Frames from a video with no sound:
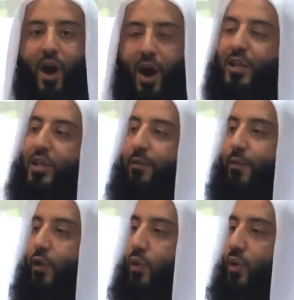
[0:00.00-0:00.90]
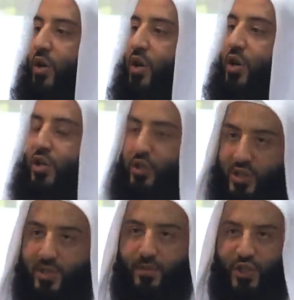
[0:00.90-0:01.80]
I'll give you
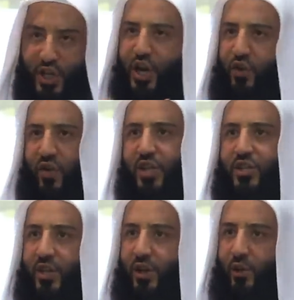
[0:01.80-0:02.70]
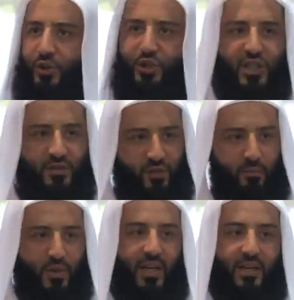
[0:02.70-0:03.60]
serious solutions
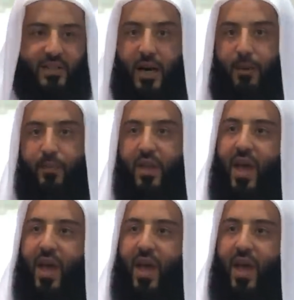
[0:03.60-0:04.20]
from the kitab